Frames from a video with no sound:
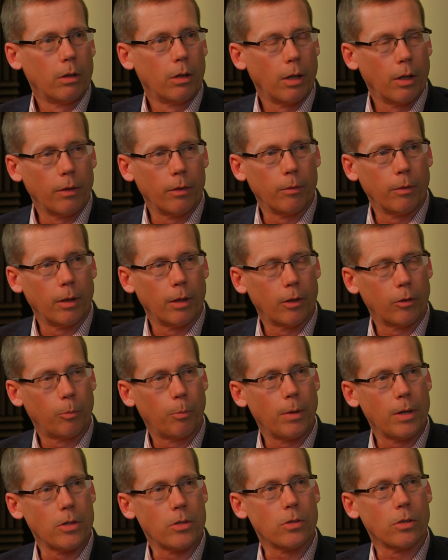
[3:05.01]
And that's
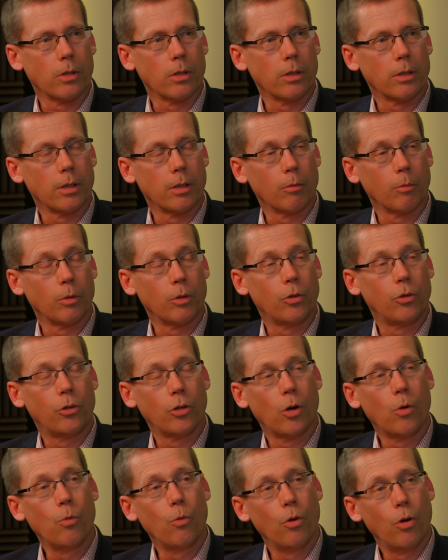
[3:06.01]
based on the idea that we
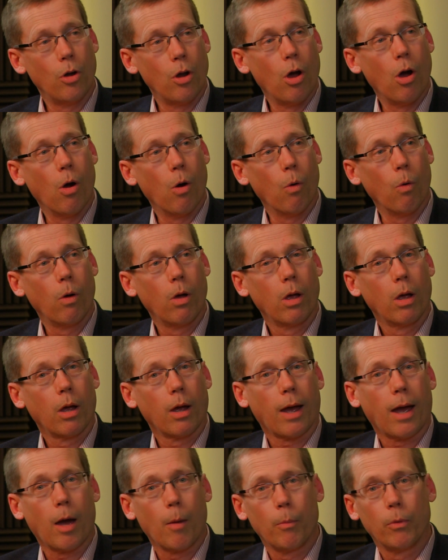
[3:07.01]
don't know
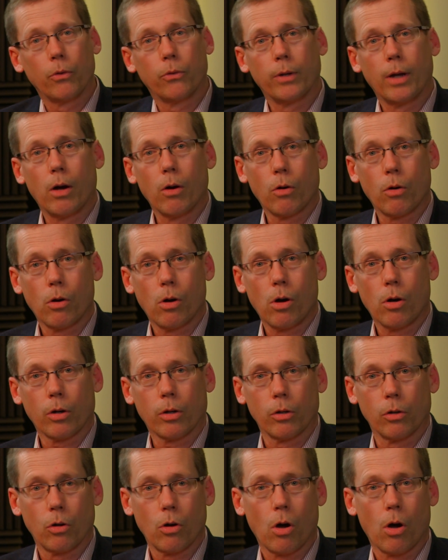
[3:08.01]
how much alcohol
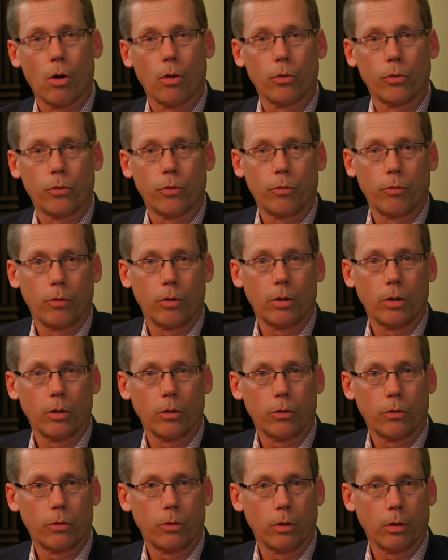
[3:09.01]
can cause
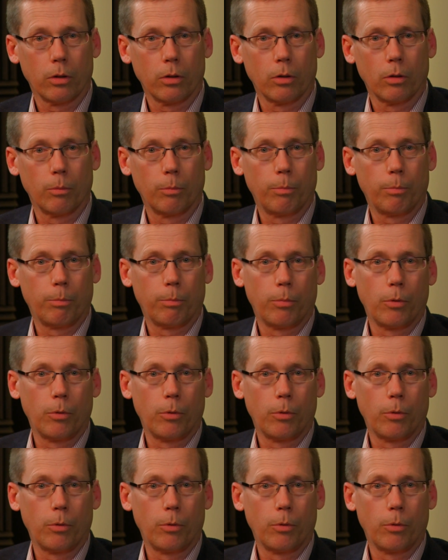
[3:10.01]
various, uh, you know,